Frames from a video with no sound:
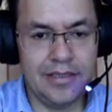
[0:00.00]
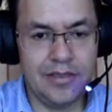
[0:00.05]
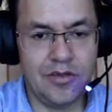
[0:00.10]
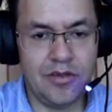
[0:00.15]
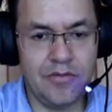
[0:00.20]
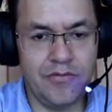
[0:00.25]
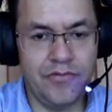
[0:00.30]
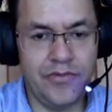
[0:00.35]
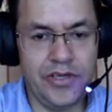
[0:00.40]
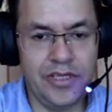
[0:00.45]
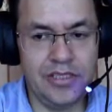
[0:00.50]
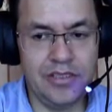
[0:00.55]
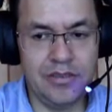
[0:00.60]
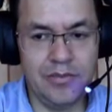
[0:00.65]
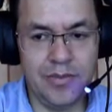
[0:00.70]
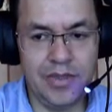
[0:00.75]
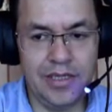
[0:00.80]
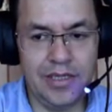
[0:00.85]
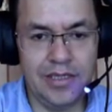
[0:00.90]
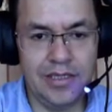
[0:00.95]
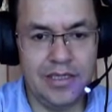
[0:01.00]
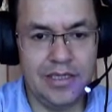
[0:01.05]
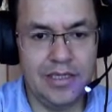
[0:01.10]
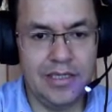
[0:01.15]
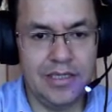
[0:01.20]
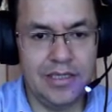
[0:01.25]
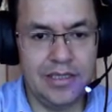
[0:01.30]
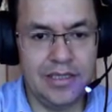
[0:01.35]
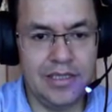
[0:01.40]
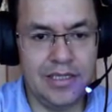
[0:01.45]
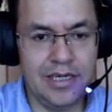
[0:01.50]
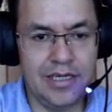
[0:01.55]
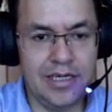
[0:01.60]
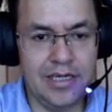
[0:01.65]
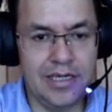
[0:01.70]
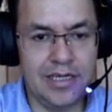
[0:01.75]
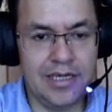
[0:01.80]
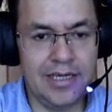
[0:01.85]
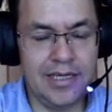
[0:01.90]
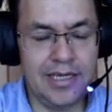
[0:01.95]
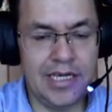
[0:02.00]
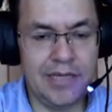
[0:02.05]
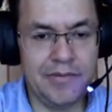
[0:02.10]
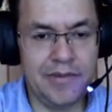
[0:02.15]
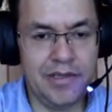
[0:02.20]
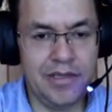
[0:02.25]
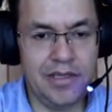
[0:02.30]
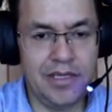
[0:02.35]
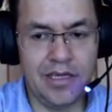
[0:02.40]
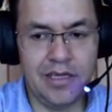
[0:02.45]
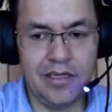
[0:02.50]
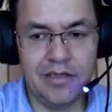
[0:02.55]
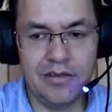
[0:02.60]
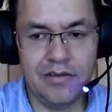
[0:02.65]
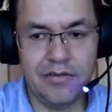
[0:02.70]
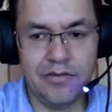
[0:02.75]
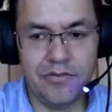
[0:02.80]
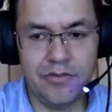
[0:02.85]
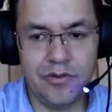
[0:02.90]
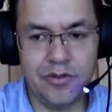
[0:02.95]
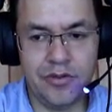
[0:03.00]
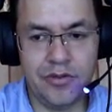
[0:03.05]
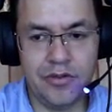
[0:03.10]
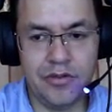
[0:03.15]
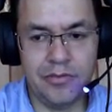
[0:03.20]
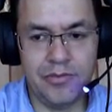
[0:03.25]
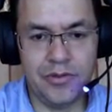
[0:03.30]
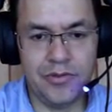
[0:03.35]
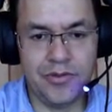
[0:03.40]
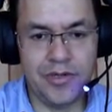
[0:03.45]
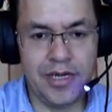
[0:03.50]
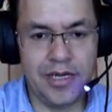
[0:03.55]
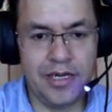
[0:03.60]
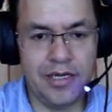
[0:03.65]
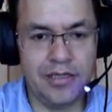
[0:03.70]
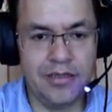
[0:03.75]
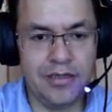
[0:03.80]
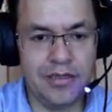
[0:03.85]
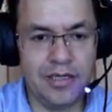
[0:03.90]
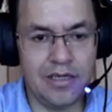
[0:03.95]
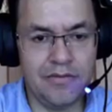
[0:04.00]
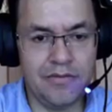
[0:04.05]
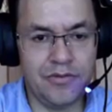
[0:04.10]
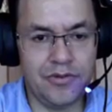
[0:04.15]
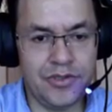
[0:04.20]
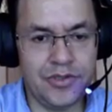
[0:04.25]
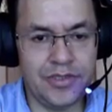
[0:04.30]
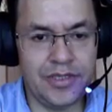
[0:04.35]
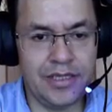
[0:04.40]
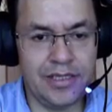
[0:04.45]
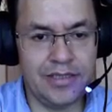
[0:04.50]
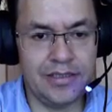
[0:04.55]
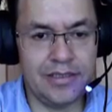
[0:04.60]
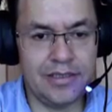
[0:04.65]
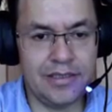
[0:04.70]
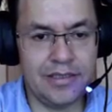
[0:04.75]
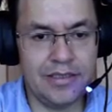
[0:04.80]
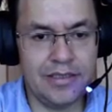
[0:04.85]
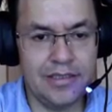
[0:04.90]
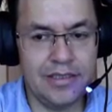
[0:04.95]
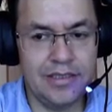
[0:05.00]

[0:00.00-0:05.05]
convinced me that I have a thing for copywriting and for sales.